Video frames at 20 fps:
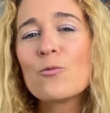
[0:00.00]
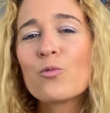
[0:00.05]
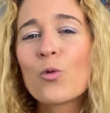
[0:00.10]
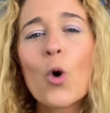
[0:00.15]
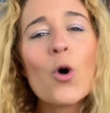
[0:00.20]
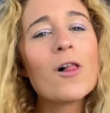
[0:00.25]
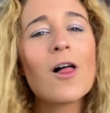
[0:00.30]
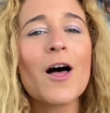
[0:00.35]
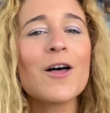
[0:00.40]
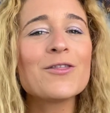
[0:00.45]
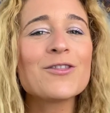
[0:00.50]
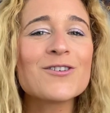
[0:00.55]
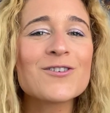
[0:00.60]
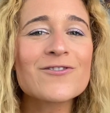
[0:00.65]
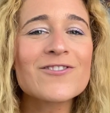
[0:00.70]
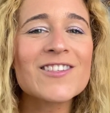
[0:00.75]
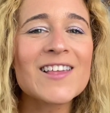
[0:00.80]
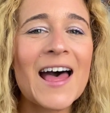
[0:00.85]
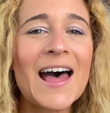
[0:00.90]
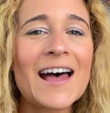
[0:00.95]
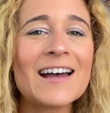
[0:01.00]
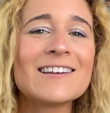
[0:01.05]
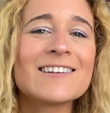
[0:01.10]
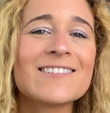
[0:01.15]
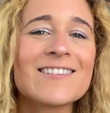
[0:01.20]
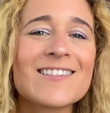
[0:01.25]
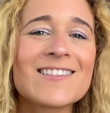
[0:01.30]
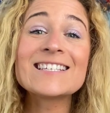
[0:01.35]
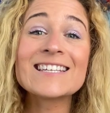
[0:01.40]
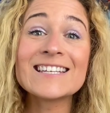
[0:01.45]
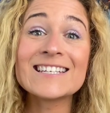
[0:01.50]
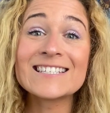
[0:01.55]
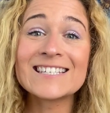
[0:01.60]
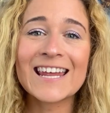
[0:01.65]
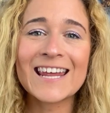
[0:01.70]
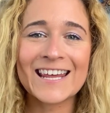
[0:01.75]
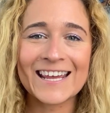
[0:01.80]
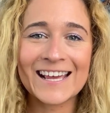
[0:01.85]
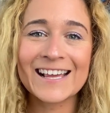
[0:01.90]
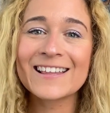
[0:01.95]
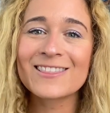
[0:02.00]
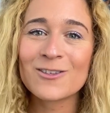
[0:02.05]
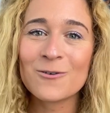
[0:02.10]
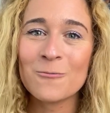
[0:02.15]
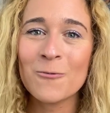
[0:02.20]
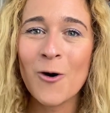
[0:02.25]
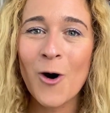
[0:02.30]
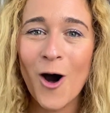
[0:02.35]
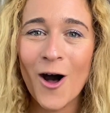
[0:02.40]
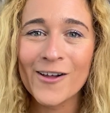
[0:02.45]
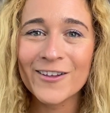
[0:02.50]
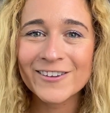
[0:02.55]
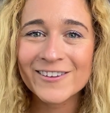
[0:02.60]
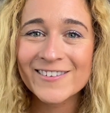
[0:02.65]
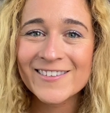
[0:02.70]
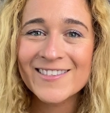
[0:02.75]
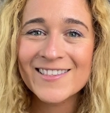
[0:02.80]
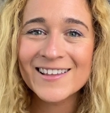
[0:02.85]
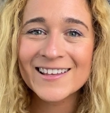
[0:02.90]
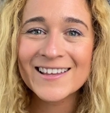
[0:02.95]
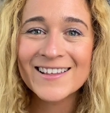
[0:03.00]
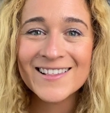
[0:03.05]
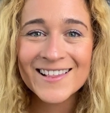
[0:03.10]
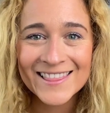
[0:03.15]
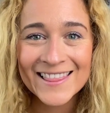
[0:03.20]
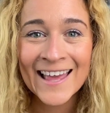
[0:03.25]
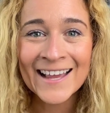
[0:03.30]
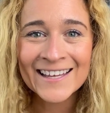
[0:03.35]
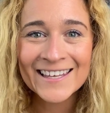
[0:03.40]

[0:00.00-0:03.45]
roll on their sides to dig the walls. Isn't that